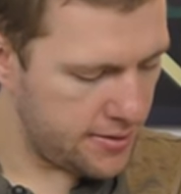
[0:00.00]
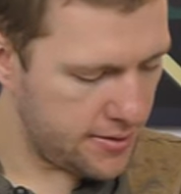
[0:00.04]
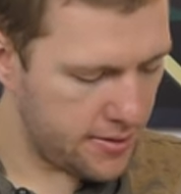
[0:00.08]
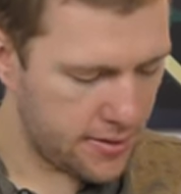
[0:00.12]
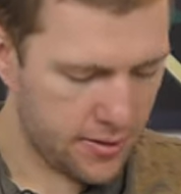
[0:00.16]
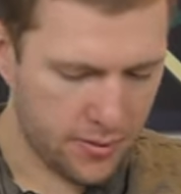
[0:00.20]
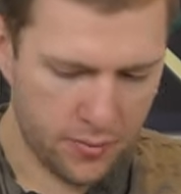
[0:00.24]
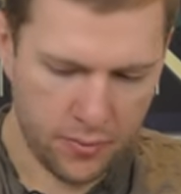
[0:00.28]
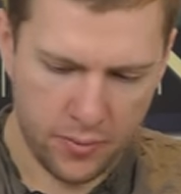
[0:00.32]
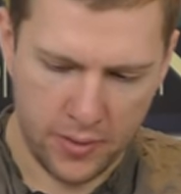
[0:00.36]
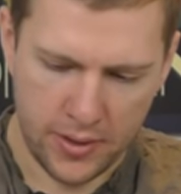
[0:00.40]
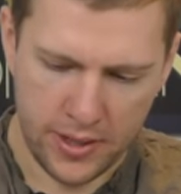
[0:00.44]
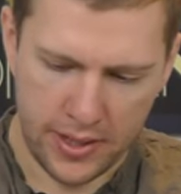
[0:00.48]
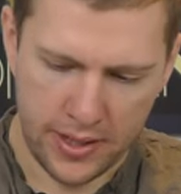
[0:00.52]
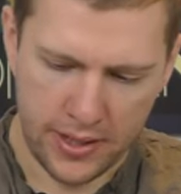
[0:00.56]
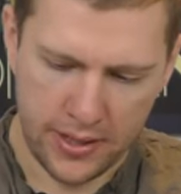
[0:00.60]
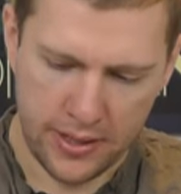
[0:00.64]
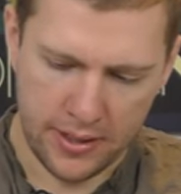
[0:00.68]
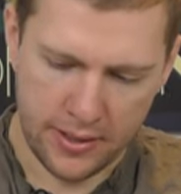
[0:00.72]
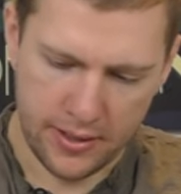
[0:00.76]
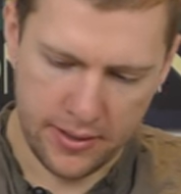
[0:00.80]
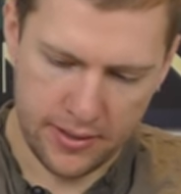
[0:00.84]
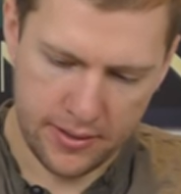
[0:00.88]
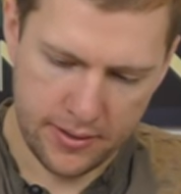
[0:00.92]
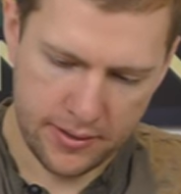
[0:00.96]
away
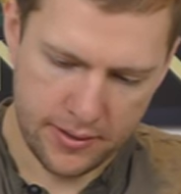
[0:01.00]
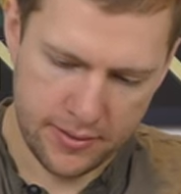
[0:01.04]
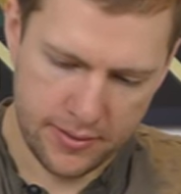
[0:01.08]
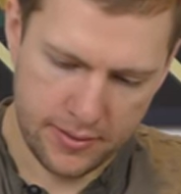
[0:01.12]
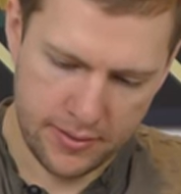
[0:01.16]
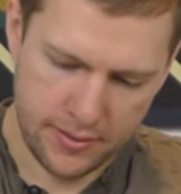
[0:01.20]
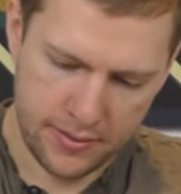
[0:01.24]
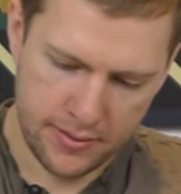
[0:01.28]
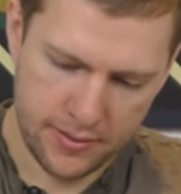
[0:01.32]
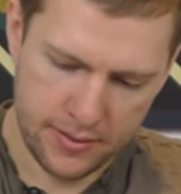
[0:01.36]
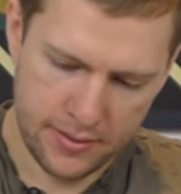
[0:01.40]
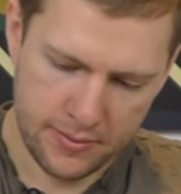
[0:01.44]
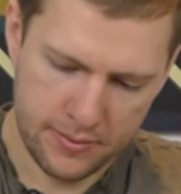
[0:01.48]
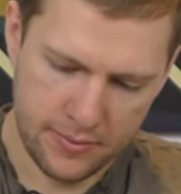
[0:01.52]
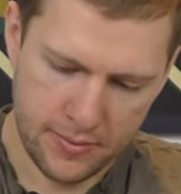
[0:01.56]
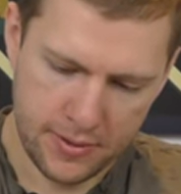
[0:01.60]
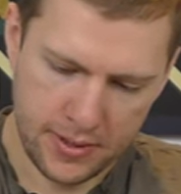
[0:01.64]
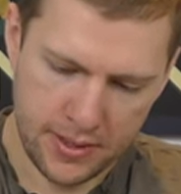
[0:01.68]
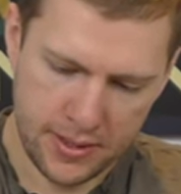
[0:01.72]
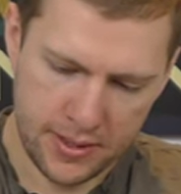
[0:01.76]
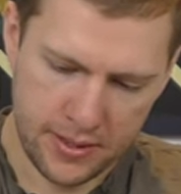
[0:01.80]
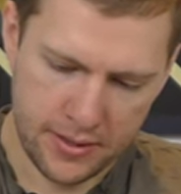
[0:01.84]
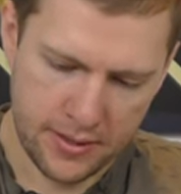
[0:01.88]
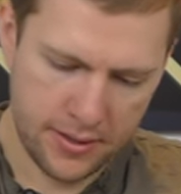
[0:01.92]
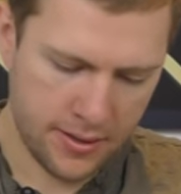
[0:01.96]

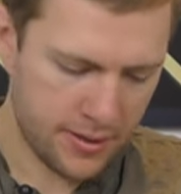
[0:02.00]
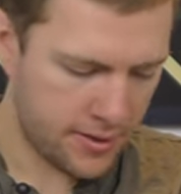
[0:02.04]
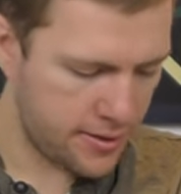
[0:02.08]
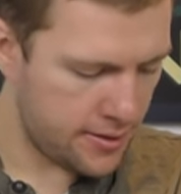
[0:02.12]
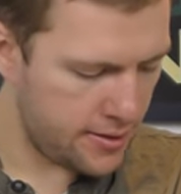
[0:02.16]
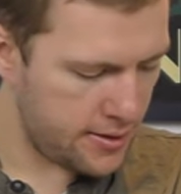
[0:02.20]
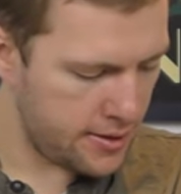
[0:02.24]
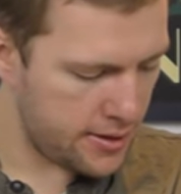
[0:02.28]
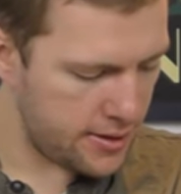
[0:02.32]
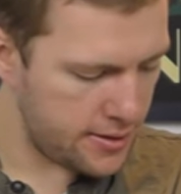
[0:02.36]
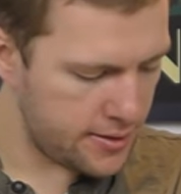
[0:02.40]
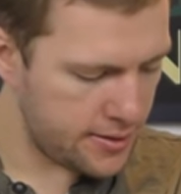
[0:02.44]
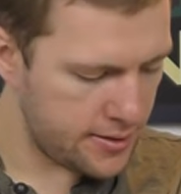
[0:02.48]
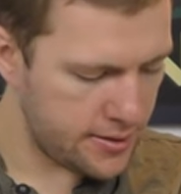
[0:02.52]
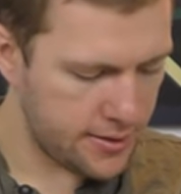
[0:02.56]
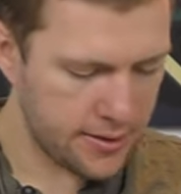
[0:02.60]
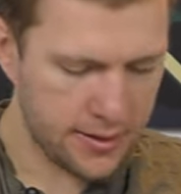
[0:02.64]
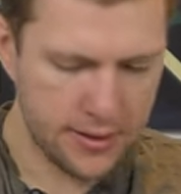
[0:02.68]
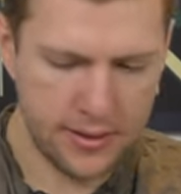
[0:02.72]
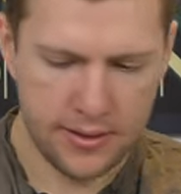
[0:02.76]
somewhere like this.